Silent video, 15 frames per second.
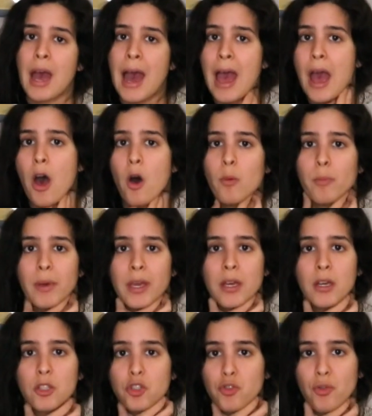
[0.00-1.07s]
at
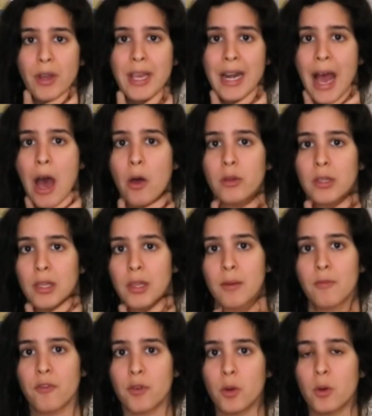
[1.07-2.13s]
helping drain out the
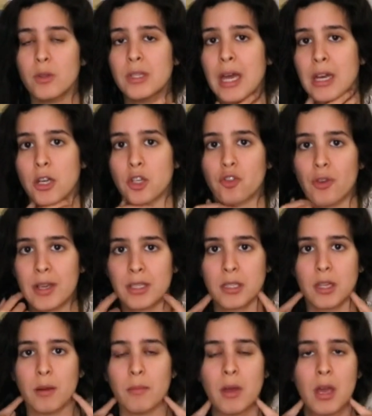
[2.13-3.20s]
lymph nodes and address
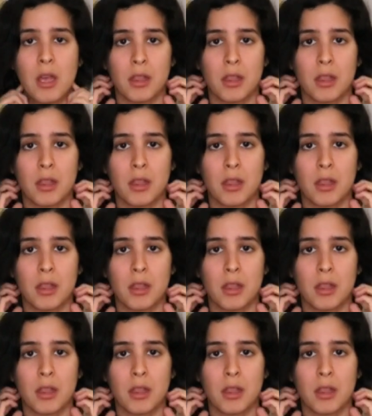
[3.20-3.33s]
them.